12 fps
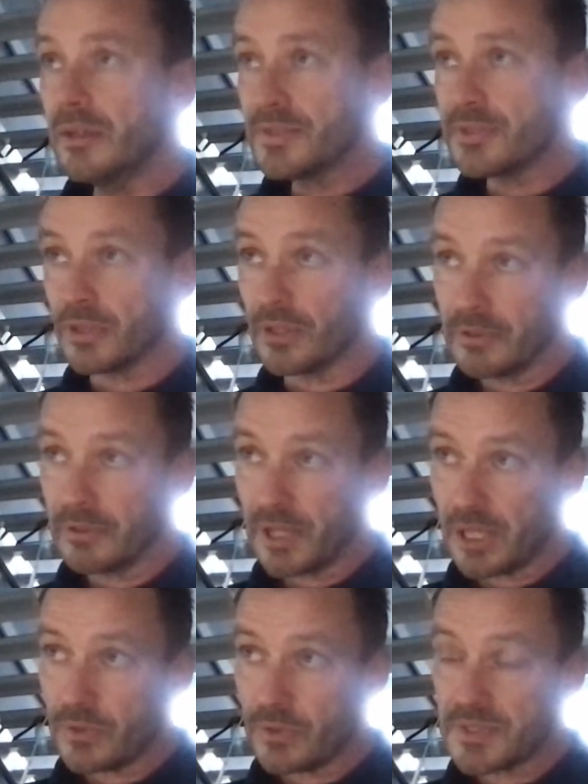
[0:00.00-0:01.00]
So
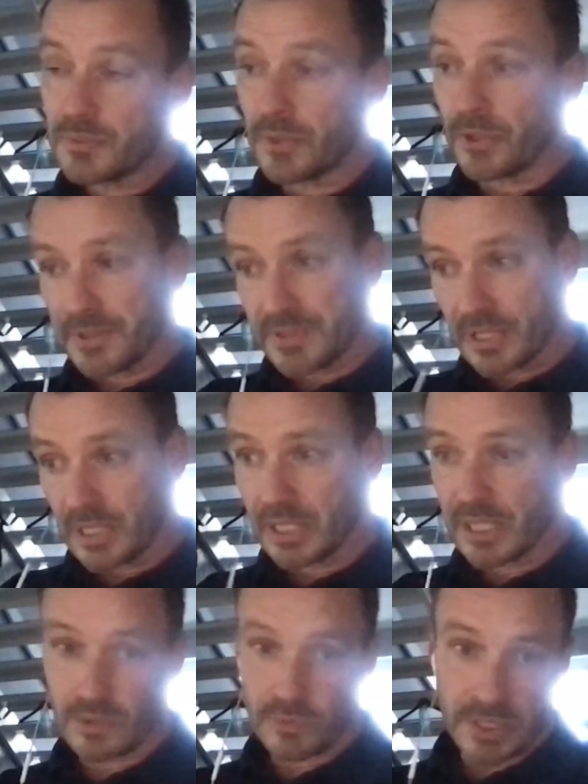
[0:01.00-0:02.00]
our response, and
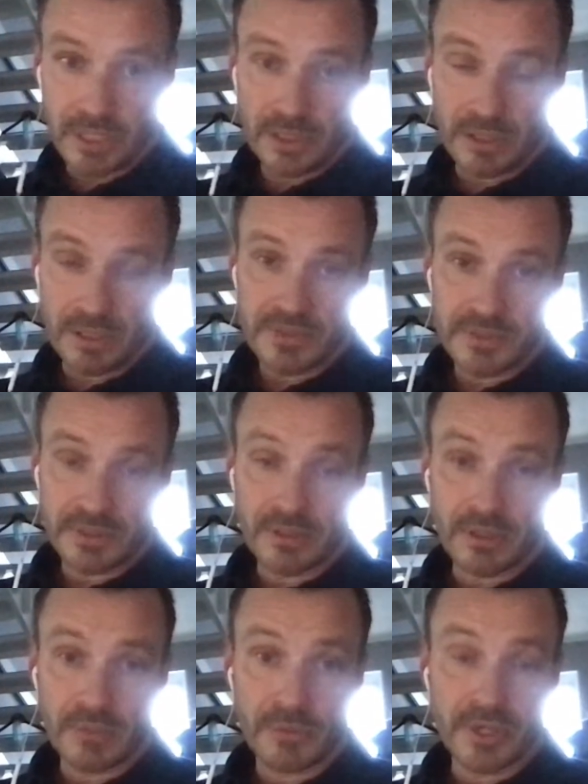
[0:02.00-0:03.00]
again, we did this in
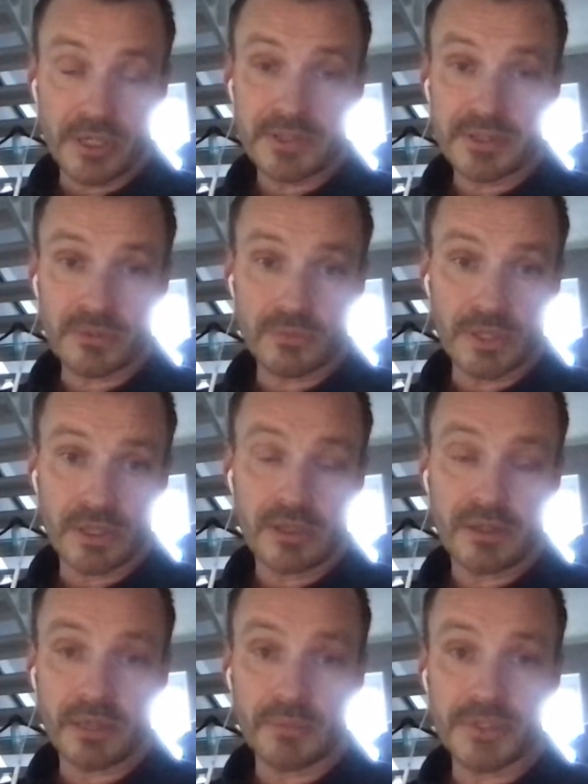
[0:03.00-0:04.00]
collaboration with
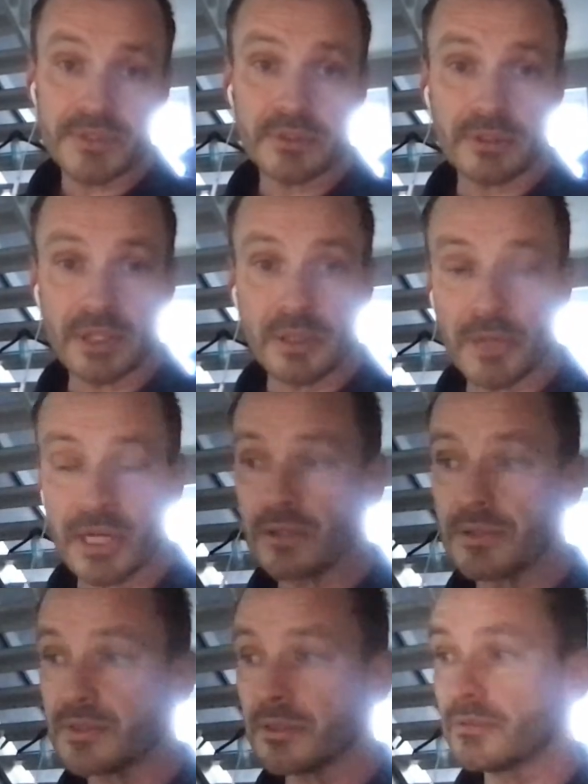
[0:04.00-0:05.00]
Amazon,
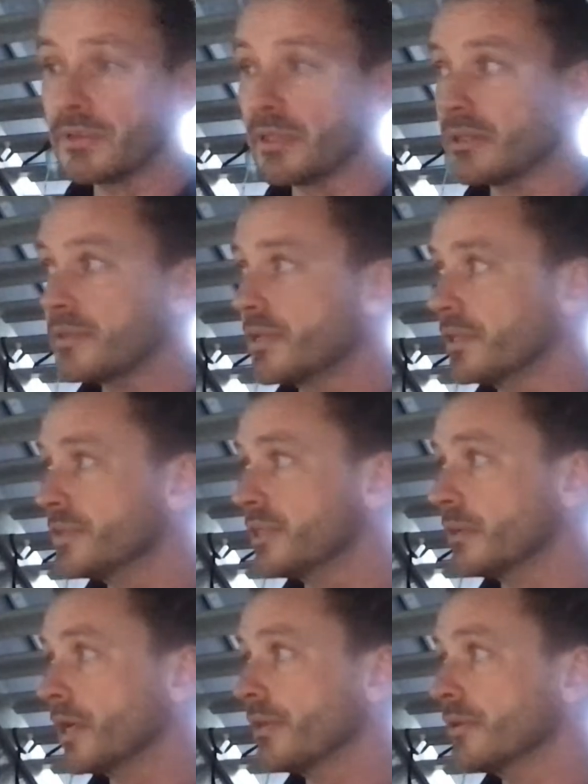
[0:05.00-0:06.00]
Microsoft, and
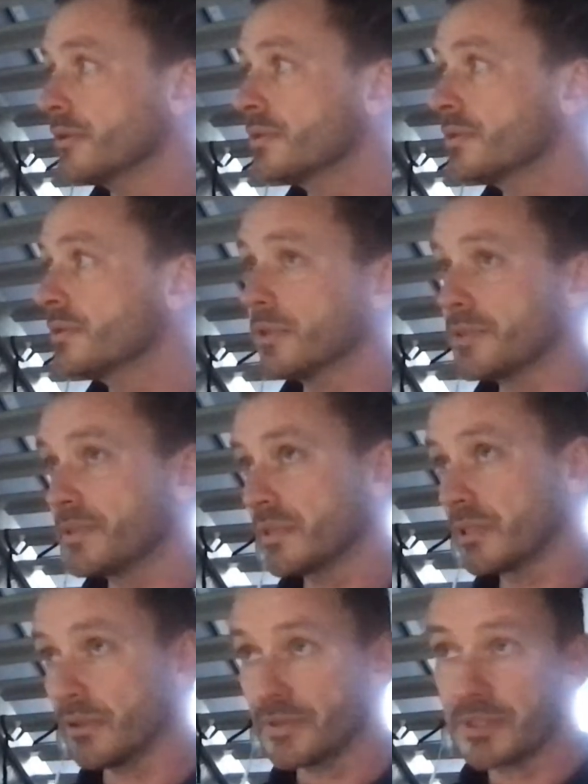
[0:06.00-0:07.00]
some others,
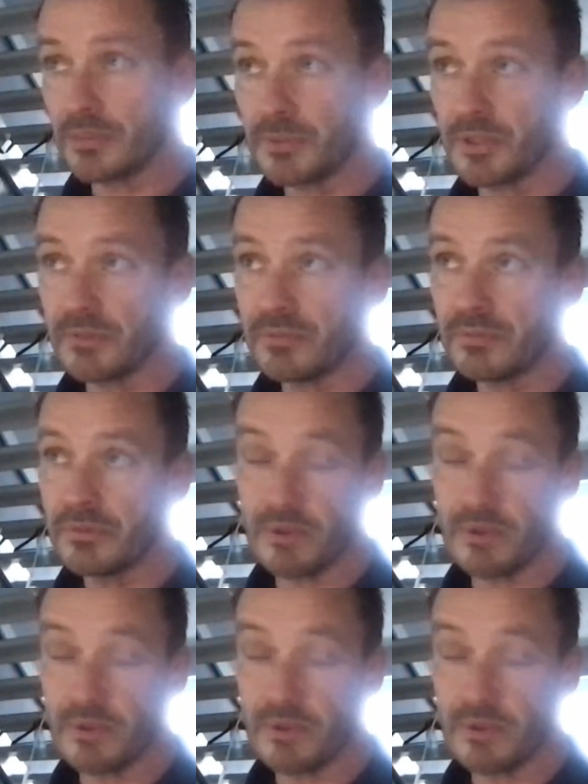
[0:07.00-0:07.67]
was the concept of